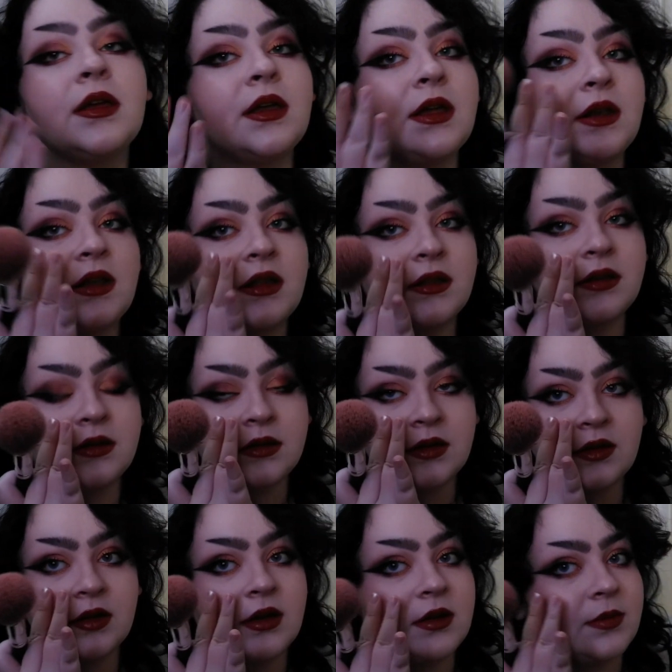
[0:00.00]
and it's
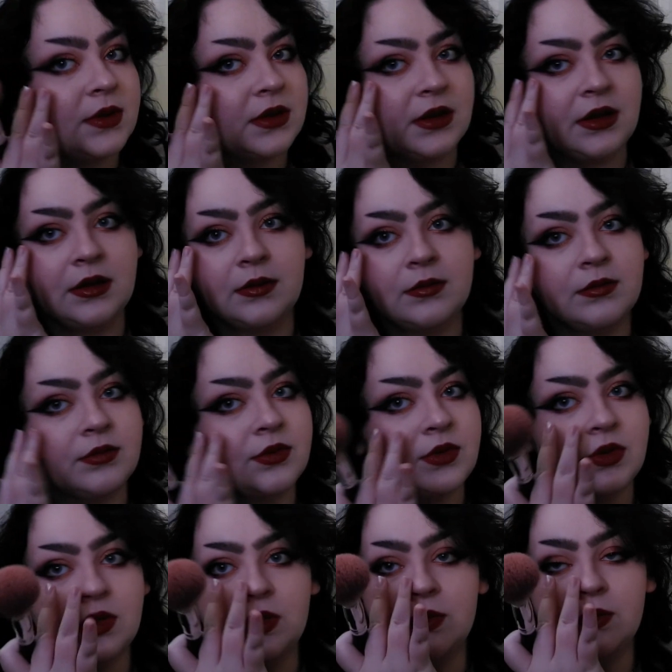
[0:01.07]
just gonna be like
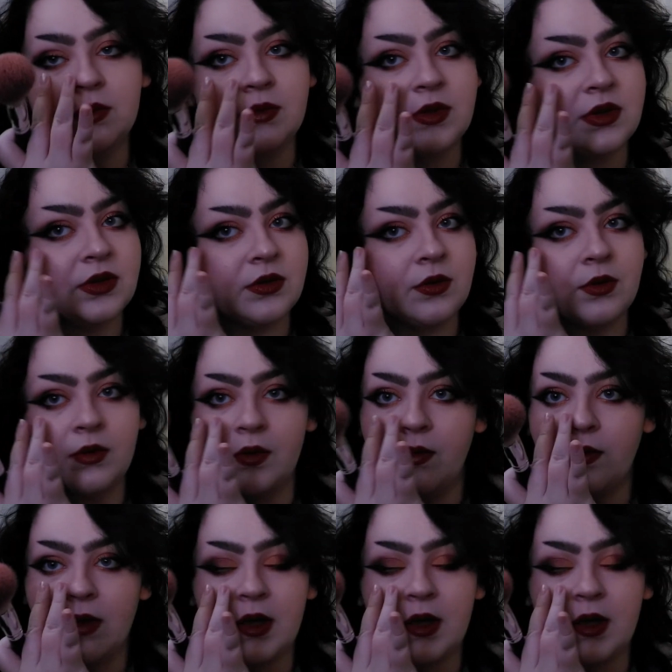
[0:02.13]
through this whole